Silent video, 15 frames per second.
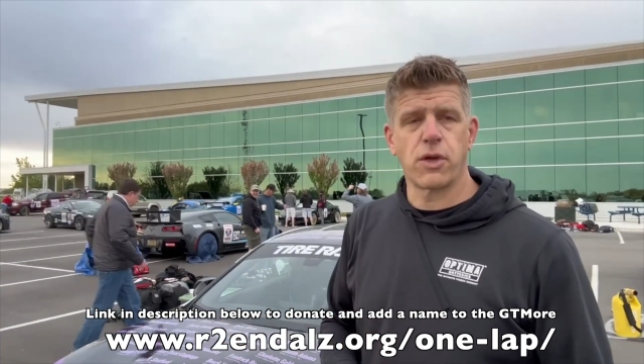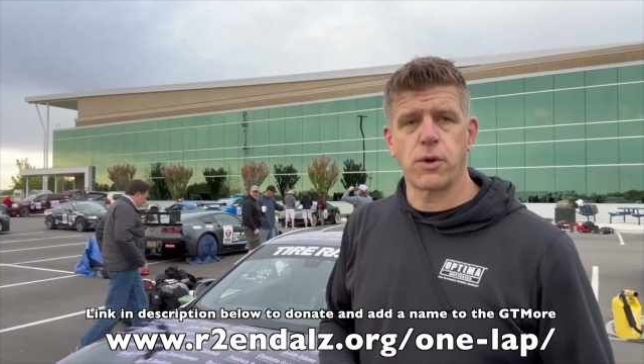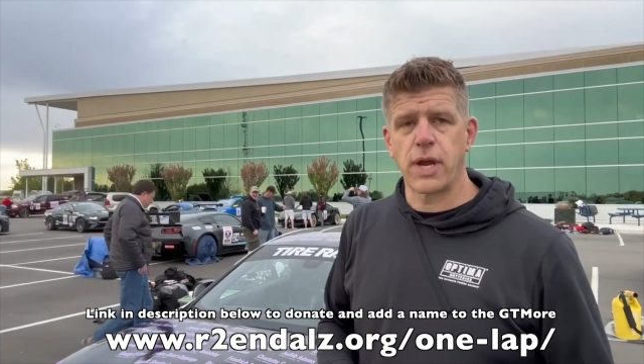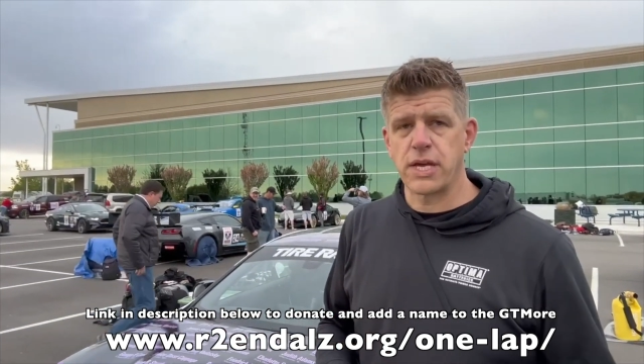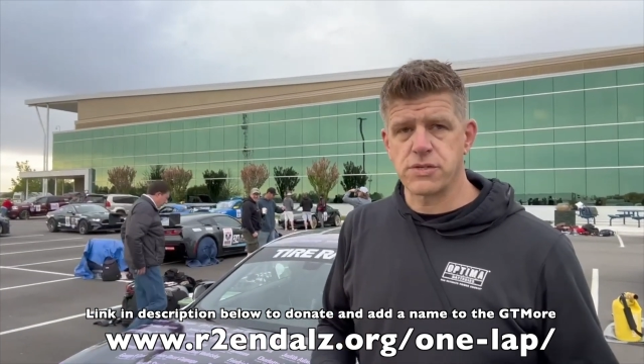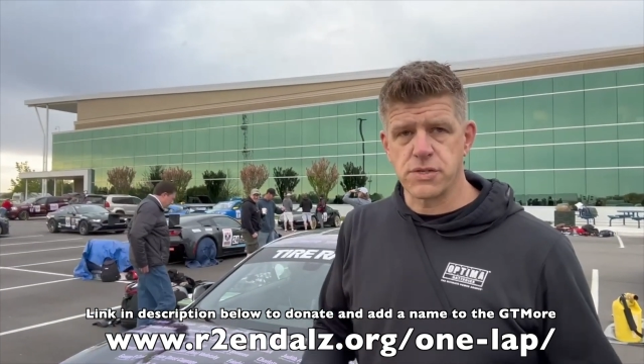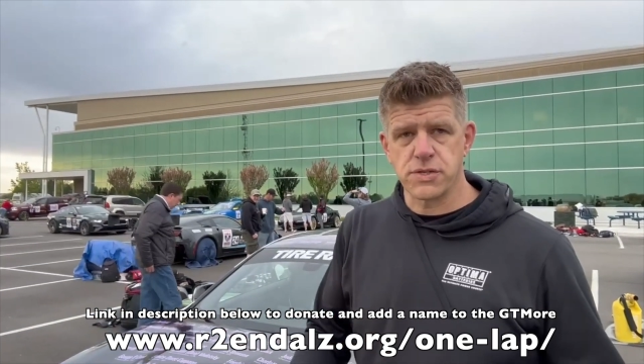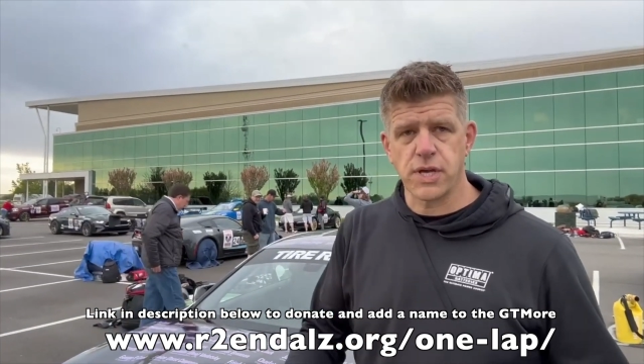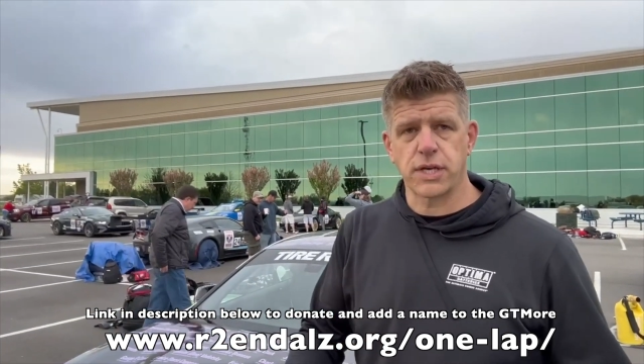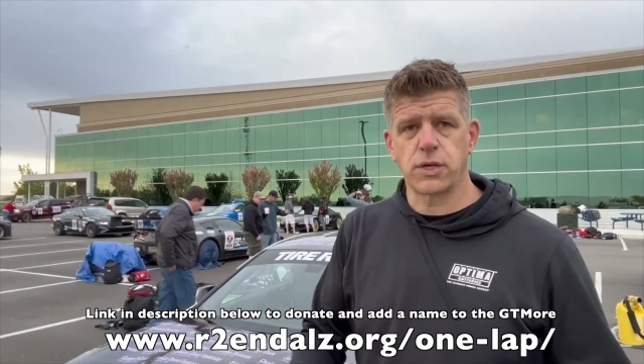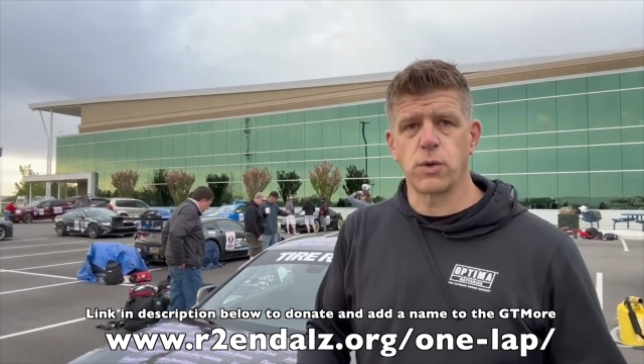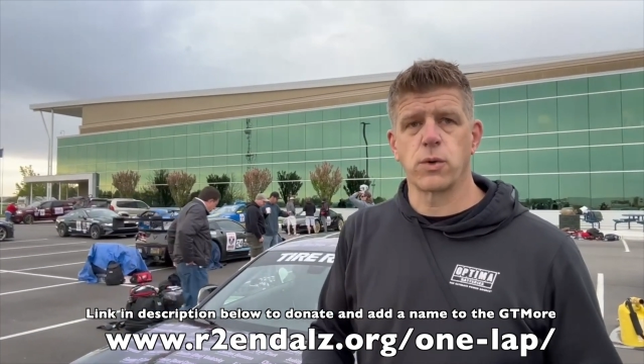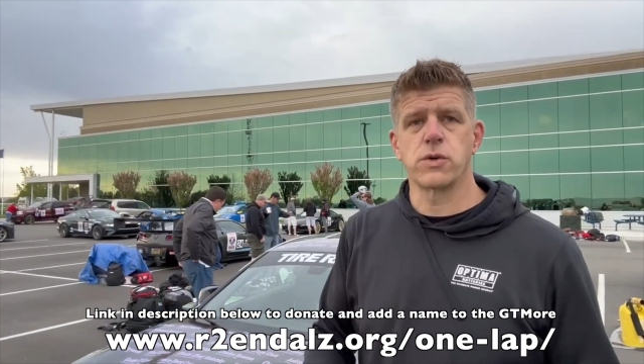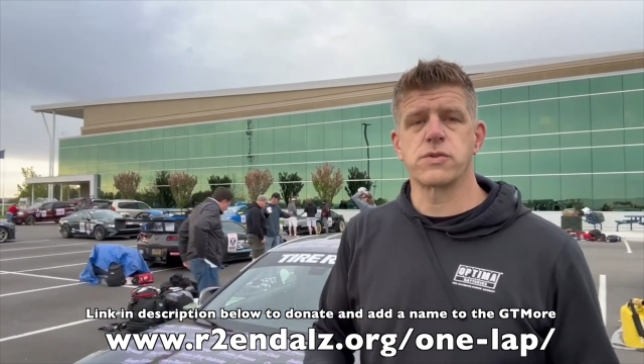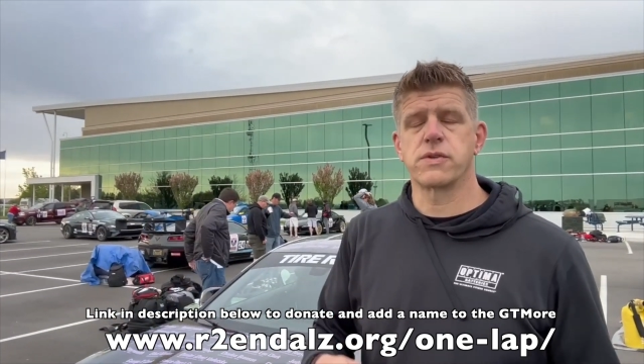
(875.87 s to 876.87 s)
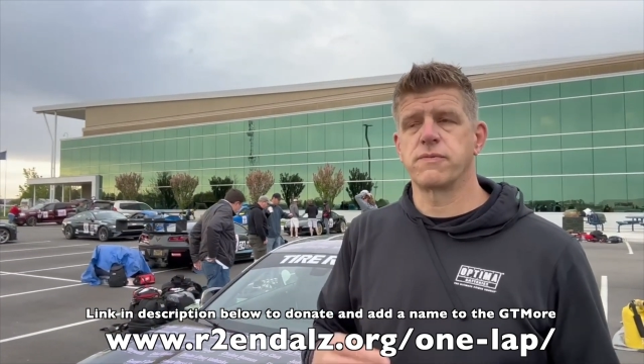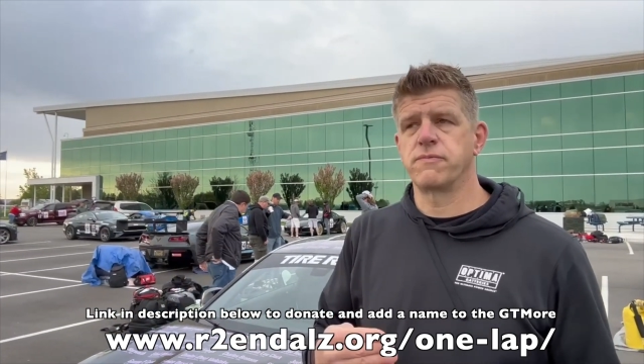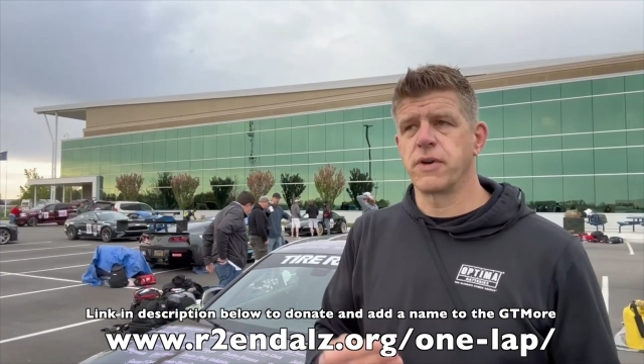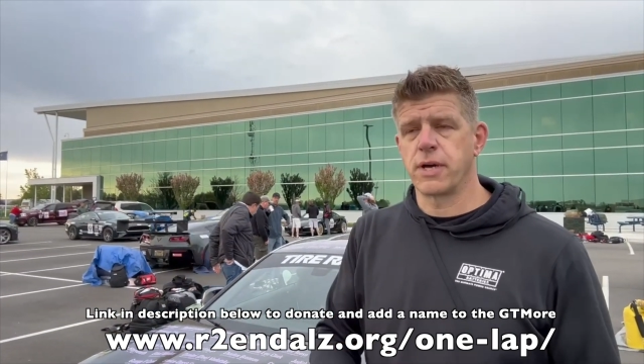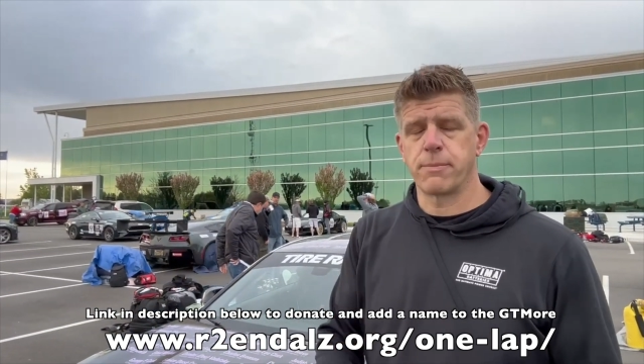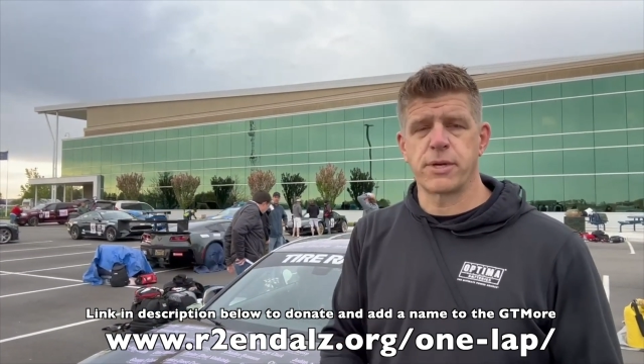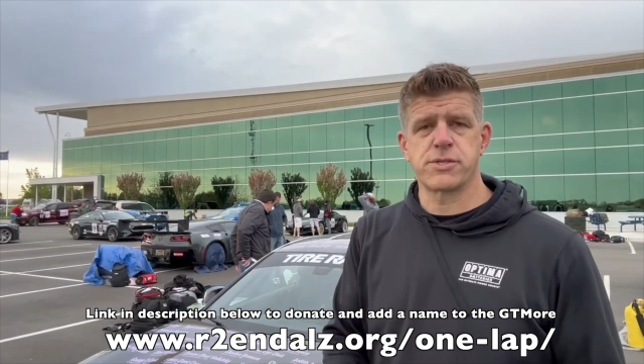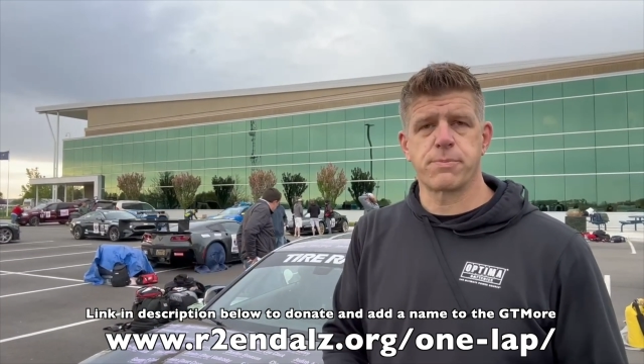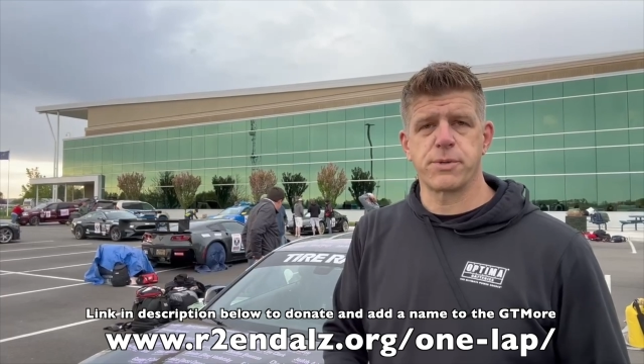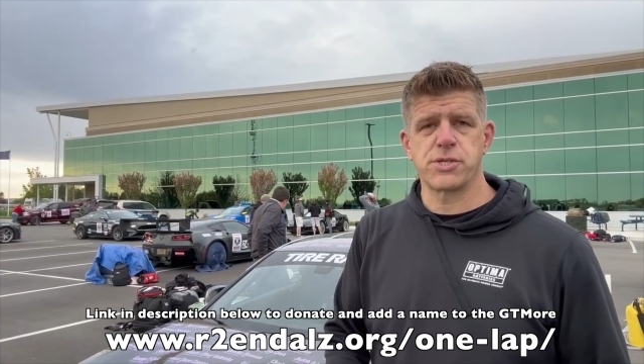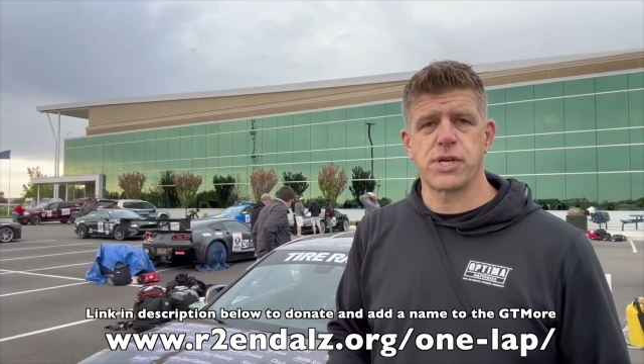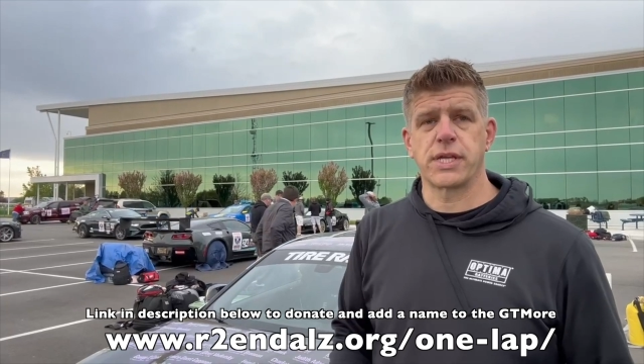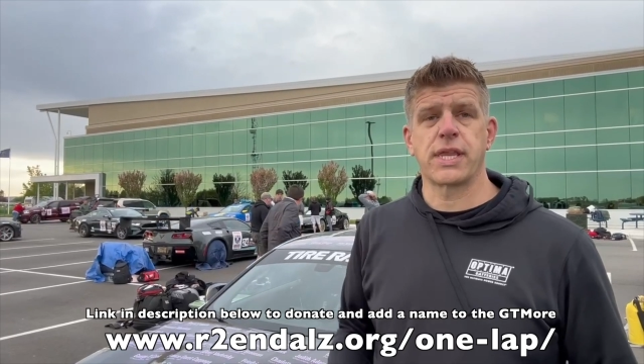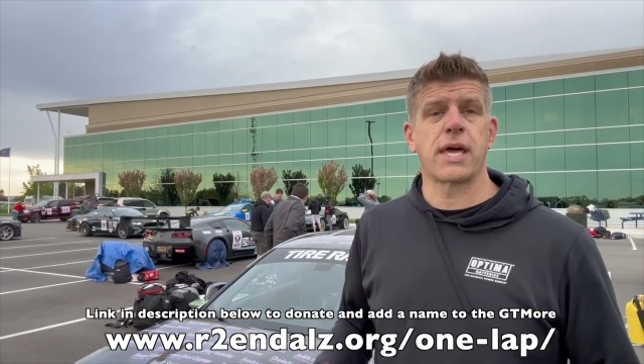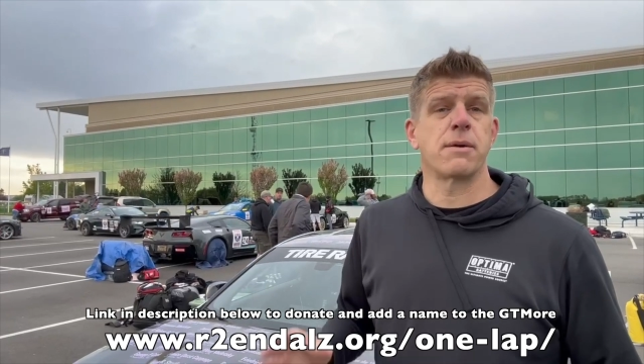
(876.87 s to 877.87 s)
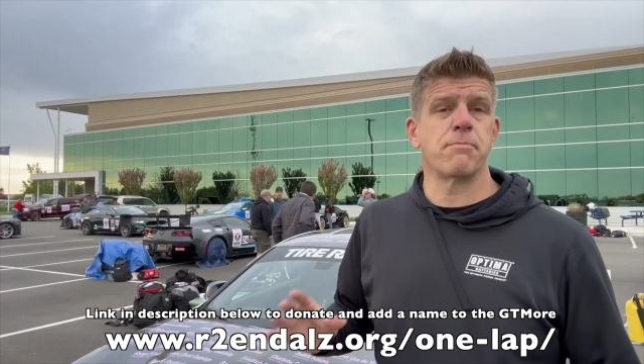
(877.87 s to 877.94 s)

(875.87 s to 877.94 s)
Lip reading: donations like yours, very much appreciate that.